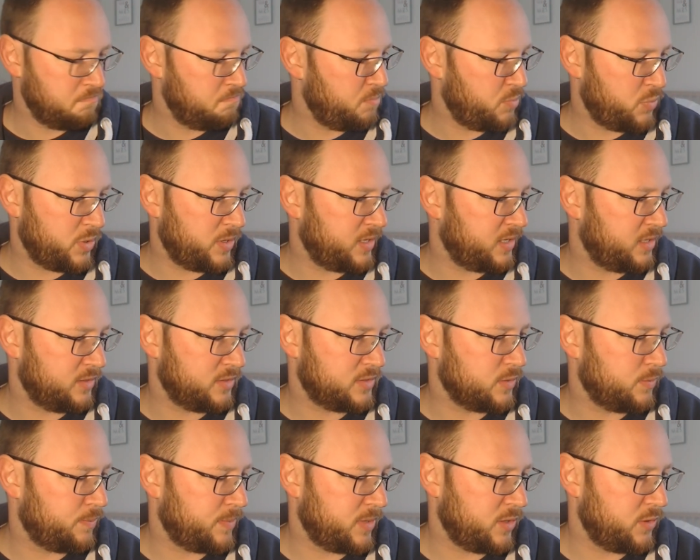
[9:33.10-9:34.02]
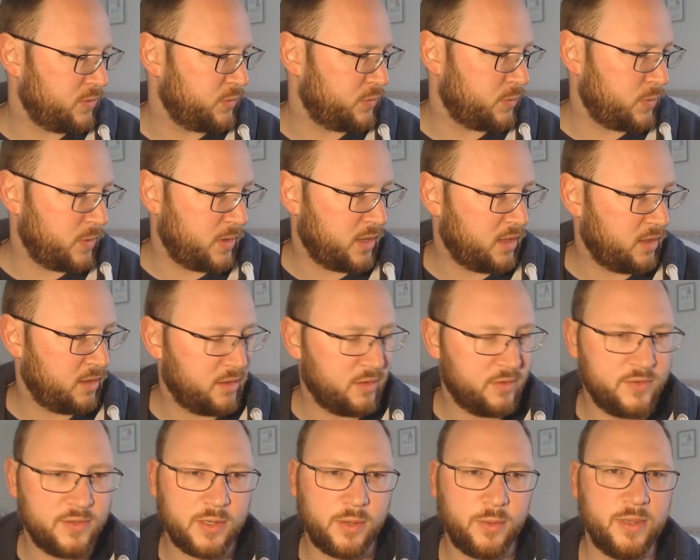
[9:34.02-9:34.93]
brilliant to build with,
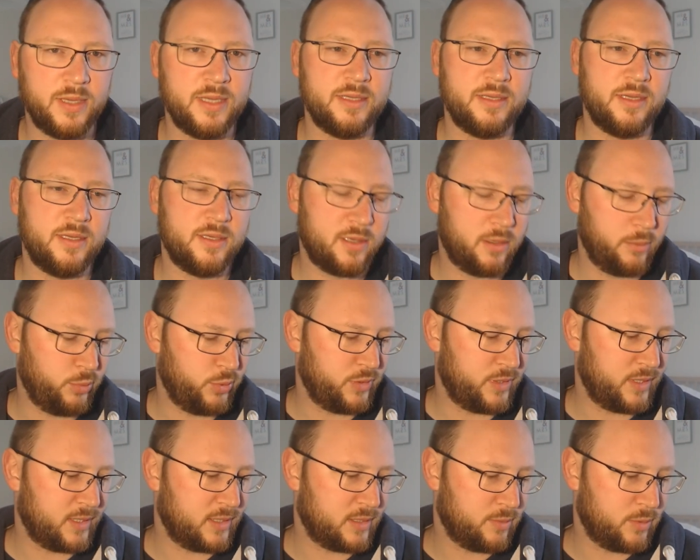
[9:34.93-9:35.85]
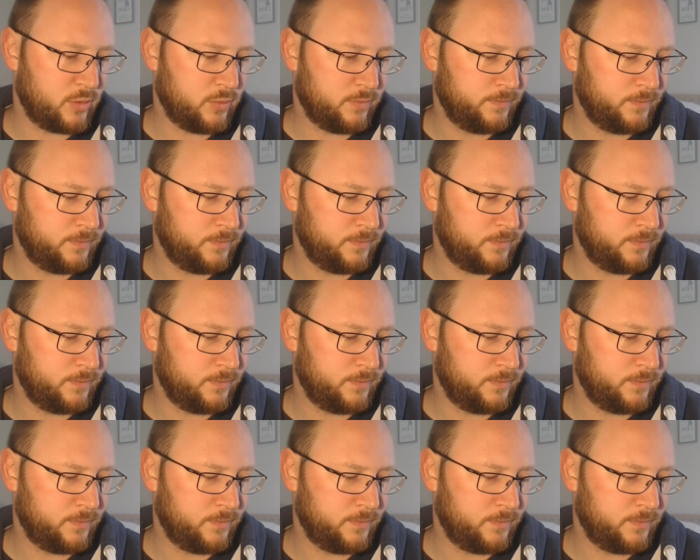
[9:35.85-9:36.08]
so easy, so predictable.